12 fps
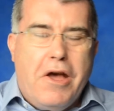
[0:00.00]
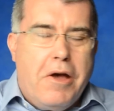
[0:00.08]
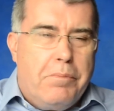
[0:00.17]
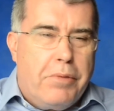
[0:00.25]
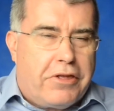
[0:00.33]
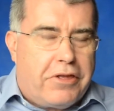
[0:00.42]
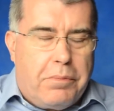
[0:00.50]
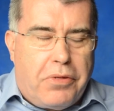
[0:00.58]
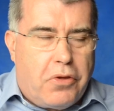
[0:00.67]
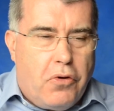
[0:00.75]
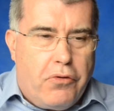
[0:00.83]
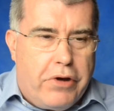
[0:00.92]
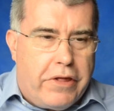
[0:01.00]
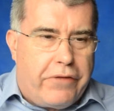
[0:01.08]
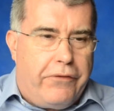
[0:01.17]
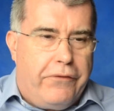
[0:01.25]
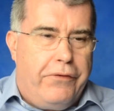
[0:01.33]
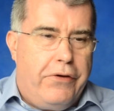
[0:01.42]
But some stories
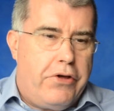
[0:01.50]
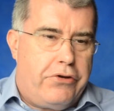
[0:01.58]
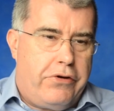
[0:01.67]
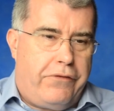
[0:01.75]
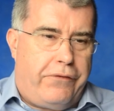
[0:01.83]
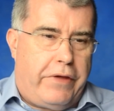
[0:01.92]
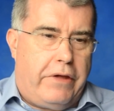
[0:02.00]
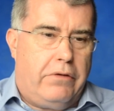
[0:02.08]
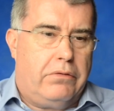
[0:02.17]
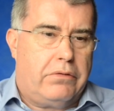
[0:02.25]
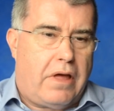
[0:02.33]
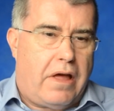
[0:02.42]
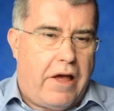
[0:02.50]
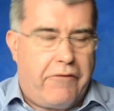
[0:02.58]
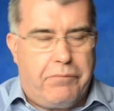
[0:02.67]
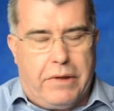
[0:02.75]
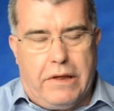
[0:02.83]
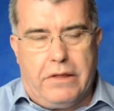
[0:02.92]
from further afield.
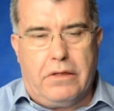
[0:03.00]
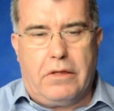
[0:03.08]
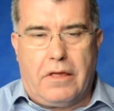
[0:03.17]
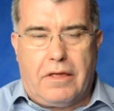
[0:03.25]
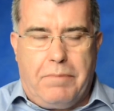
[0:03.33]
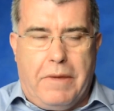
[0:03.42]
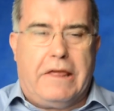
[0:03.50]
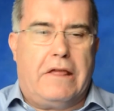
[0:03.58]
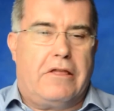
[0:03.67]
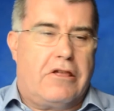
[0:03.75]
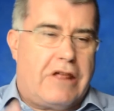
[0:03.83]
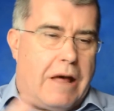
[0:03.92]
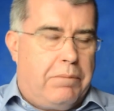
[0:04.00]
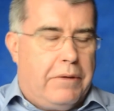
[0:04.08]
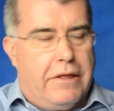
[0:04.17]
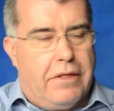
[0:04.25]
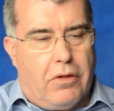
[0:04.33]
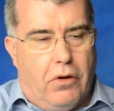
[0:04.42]
I've been speaking to
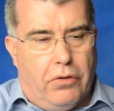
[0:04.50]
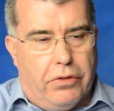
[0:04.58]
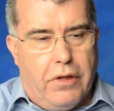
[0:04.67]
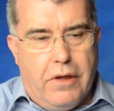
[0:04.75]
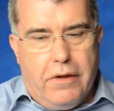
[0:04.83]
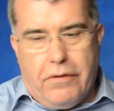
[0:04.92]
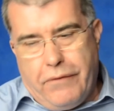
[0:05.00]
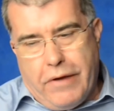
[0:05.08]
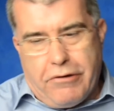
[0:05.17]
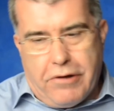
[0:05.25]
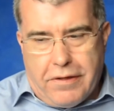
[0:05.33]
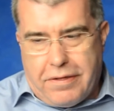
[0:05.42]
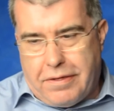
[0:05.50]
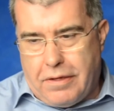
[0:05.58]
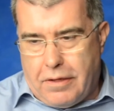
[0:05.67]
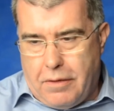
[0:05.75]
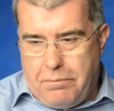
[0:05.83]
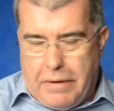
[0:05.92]
chaplains on various
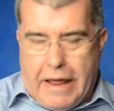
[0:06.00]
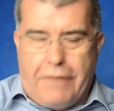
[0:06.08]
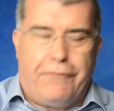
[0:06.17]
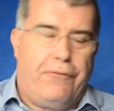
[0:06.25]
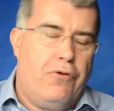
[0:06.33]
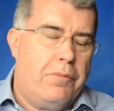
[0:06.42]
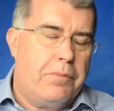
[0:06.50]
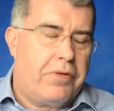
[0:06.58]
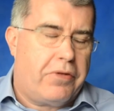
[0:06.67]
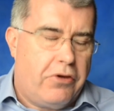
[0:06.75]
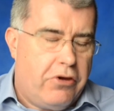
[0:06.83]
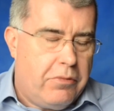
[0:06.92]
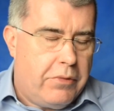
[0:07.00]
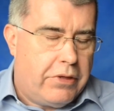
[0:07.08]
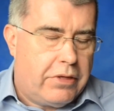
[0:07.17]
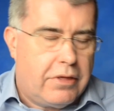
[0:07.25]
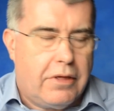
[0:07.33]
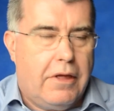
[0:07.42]
platforms, Zoom
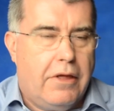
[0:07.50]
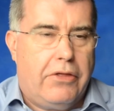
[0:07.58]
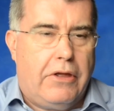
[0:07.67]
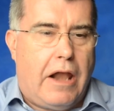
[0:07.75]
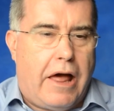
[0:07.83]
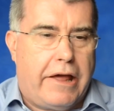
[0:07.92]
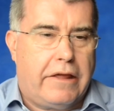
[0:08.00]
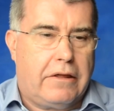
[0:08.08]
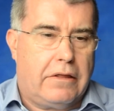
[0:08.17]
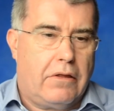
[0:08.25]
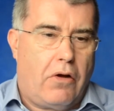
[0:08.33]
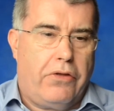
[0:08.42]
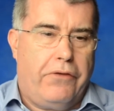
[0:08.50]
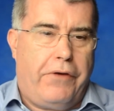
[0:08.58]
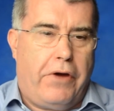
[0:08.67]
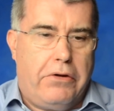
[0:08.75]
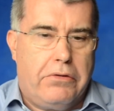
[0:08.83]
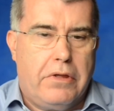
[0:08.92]
and the like, and on the
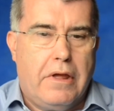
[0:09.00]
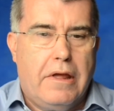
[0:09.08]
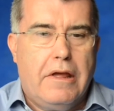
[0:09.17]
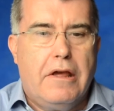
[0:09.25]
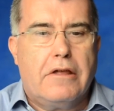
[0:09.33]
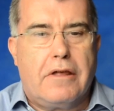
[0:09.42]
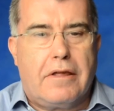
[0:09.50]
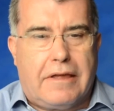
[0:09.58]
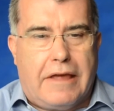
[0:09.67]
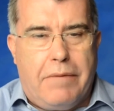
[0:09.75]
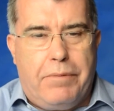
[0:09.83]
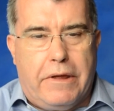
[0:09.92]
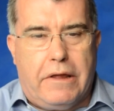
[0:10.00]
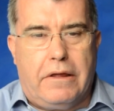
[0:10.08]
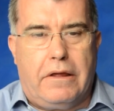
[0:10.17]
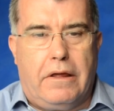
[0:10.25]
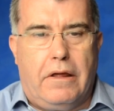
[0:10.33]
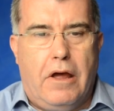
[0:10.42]
phone, just
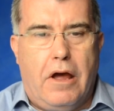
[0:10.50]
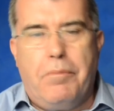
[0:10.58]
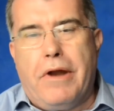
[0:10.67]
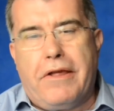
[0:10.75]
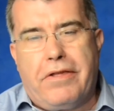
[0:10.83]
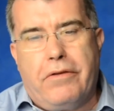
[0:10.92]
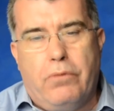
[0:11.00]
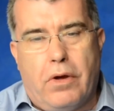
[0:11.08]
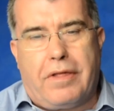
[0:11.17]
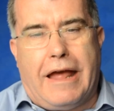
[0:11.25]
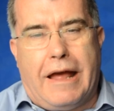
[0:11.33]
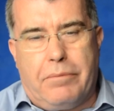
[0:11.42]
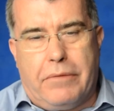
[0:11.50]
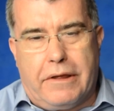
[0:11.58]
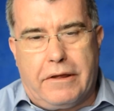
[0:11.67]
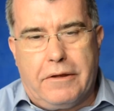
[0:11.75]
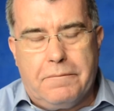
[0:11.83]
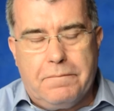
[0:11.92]
keeping abreast of what's happening.